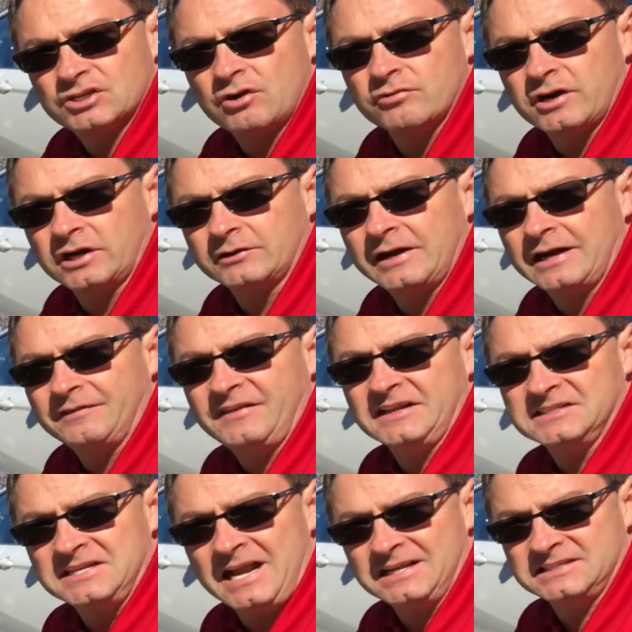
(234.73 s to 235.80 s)
sonar on it.
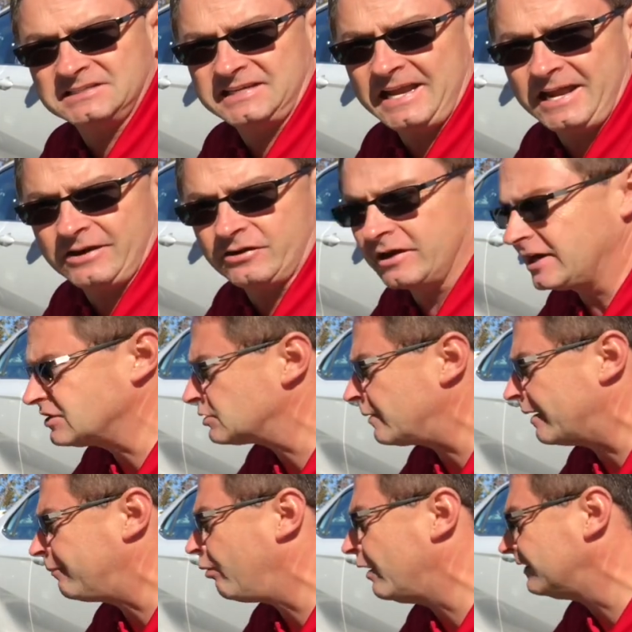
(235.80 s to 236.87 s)
That's not standard. I just want to